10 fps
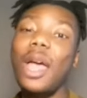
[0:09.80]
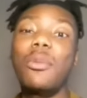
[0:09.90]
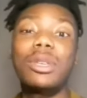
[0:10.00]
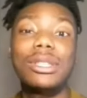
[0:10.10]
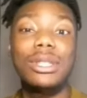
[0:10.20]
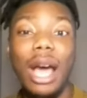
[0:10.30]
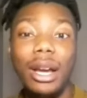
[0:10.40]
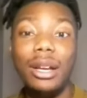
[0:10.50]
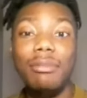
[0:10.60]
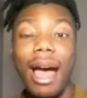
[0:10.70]
It was
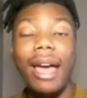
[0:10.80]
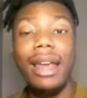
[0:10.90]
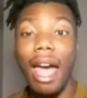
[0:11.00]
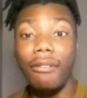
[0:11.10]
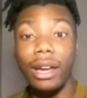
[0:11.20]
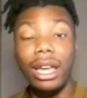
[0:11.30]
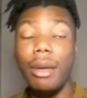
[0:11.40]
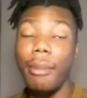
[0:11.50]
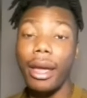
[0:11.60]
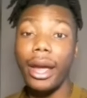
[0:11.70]
started by an
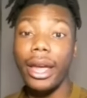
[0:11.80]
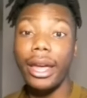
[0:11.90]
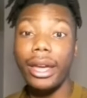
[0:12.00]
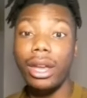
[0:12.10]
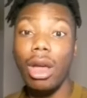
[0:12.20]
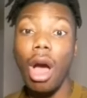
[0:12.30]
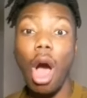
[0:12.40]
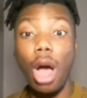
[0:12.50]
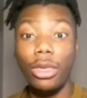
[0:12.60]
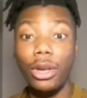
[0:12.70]
African American
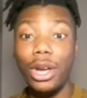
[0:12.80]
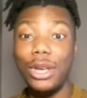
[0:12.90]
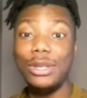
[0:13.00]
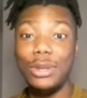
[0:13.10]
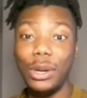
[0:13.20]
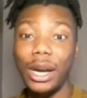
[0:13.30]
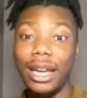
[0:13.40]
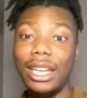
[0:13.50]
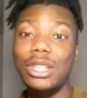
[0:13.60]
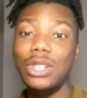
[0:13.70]
author,
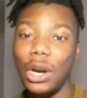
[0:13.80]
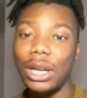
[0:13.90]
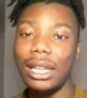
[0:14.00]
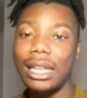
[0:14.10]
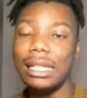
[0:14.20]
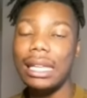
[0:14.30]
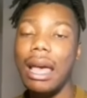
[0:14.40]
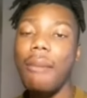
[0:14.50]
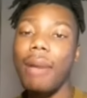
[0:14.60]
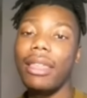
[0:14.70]
historian, and journalist
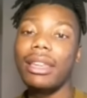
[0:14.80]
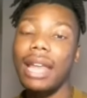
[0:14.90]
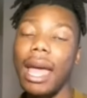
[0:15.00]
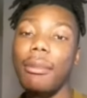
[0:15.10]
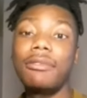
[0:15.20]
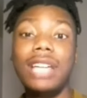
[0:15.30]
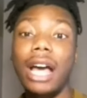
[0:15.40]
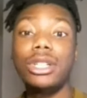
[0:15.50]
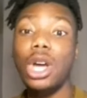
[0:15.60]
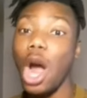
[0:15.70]
by the name of
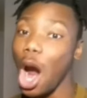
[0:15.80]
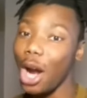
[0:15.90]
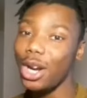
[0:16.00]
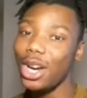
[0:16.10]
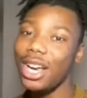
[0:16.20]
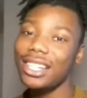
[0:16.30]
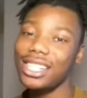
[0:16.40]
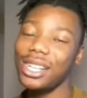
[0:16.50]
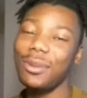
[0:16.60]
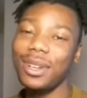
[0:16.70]
Dr. Carter
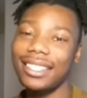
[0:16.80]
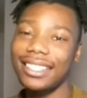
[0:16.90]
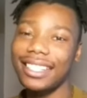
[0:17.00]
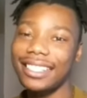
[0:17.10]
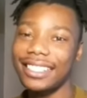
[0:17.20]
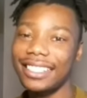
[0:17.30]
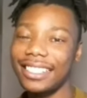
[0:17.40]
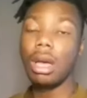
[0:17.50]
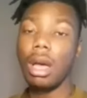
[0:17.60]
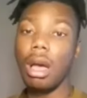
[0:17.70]
G. Woodson.
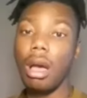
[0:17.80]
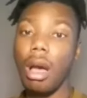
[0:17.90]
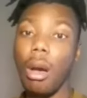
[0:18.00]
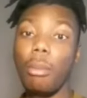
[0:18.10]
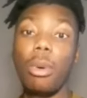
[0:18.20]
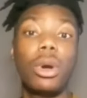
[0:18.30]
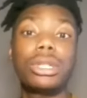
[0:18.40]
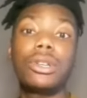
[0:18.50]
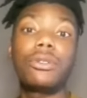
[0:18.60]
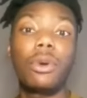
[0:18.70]

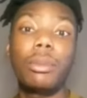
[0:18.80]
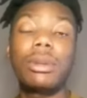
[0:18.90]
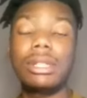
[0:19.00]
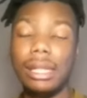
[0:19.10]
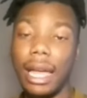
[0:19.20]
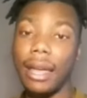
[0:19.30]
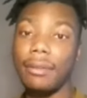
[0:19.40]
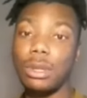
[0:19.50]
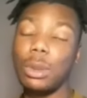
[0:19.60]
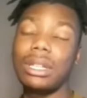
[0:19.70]
Born to former
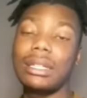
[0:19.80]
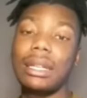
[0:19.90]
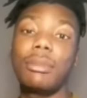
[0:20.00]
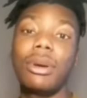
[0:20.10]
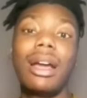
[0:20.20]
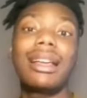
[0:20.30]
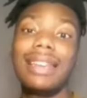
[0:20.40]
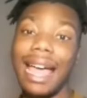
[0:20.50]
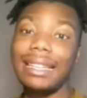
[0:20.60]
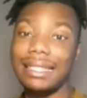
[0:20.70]
slaves on December
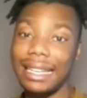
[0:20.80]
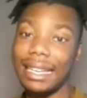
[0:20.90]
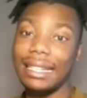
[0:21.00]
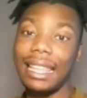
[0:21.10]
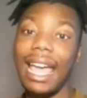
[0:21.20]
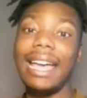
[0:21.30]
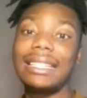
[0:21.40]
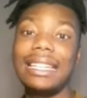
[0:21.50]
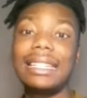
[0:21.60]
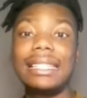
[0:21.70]
19,
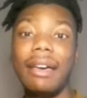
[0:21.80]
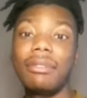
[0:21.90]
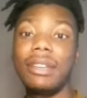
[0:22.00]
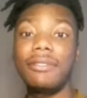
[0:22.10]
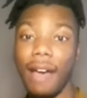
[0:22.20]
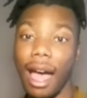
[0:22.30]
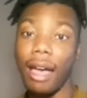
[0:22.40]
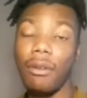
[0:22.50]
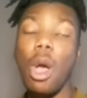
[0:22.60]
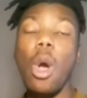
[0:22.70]

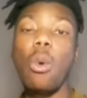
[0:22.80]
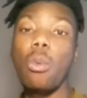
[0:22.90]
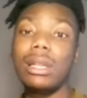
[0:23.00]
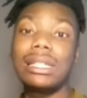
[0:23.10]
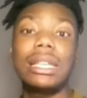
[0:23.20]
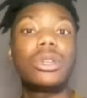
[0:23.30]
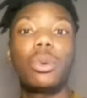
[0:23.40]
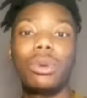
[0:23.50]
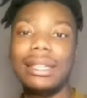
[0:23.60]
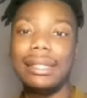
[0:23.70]
1875,
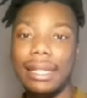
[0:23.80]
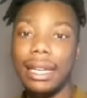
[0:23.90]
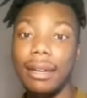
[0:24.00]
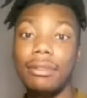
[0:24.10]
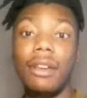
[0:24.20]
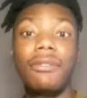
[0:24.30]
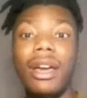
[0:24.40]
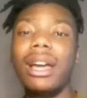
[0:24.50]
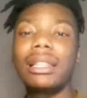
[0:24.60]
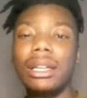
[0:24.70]
Woodson received
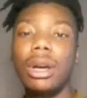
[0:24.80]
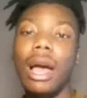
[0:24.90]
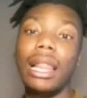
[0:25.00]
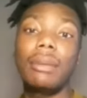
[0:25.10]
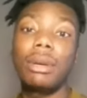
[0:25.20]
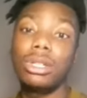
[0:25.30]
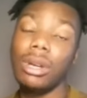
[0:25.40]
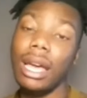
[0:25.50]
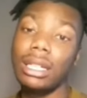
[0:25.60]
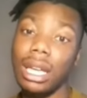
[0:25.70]
very little
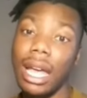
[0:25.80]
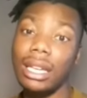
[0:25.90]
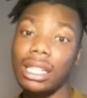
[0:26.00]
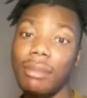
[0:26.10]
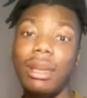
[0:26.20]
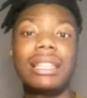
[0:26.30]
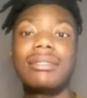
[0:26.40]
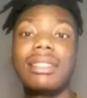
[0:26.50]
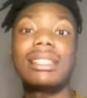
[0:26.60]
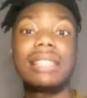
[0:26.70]
elementary education because
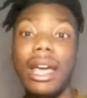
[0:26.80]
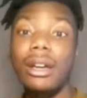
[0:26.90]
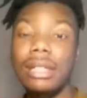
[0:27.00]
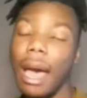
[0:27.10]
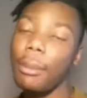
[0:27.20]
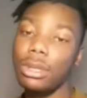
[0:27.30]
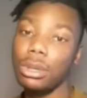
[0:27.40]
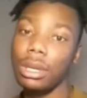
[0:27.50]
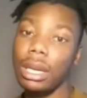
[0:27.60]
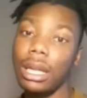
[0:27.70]
of the scarce opportunity
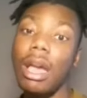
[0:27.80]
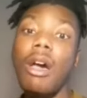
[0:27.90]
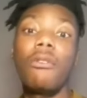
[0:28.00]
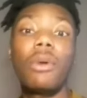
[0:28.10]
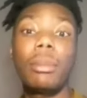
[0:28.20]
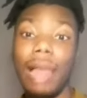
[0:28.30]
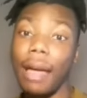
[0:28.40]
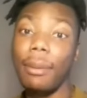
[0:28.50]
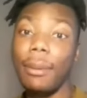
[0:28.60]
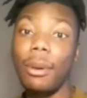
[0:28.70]
for
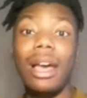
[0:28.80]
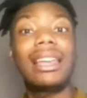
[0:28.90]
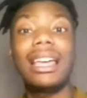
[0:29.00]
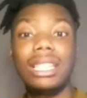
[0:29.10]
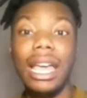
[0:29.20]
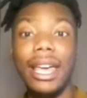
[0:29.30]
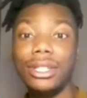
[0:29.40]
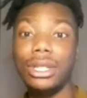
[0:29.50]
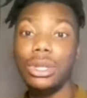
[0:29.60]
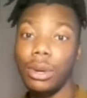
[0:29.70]
black people in
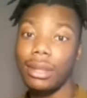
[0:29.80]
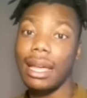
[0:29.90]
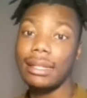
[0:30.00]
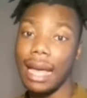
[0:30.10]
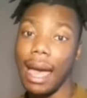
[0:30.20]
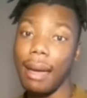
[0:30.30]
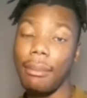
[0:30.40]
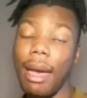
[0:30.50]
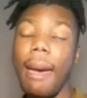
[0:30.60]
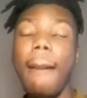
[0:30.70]
education during that
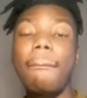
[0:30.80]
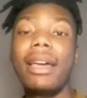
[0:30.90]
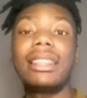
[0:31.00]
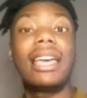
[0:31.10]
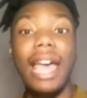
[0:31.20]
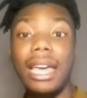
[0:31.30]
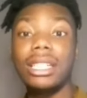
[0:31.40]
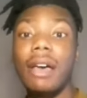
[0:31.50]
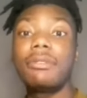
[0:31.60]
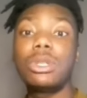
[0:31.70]
time. But at the
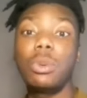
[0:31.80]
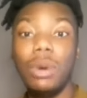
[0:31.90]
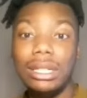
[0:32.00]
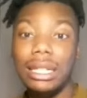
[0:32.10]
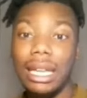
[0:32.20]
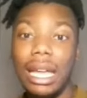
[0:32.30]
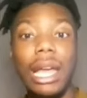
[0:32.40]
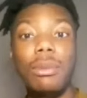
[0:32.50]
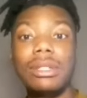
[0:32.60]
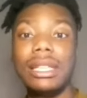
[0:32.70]
age of 20,
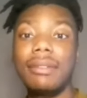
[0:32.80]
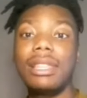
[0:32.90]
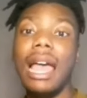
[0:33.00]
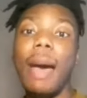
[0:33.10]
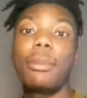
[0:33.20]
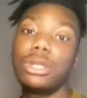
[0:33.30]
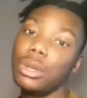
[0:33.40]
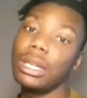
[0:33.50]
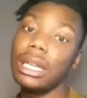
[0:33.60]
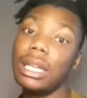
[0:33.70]
he received the
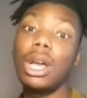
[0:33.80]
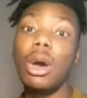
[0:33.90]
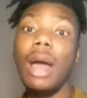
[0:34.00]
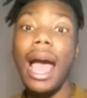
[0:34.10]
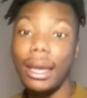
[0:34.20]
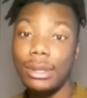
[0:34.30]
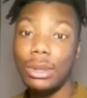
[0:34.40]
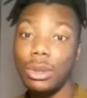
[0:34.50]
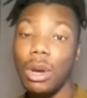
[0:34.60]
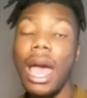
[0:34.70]
opportunity to go to high
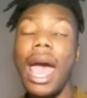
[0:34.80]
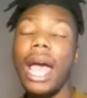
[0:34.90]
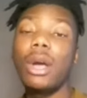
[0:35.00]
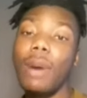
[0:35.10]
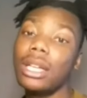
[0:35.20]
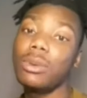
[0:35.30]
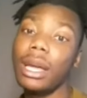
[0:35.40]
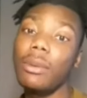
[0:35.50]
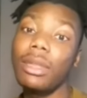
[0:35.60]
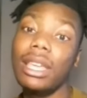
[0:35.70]
school and
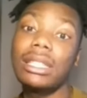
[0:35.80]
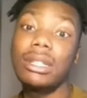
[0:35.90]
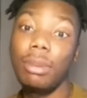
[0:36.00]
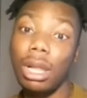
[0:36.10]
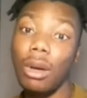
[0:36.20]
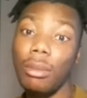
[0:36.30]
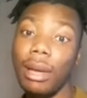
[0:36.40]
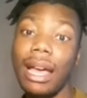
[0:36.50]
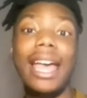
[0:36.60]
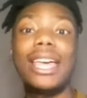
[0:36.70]
graduated with his
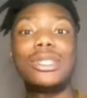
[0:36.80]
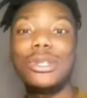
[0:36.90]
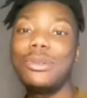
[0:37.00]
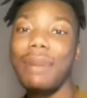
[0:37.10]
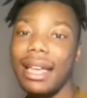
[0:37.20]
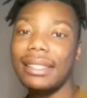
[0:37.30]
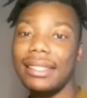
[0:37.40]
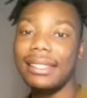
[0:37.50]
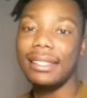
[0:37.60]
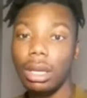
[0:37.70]
diploma in two
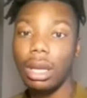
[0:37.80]
months.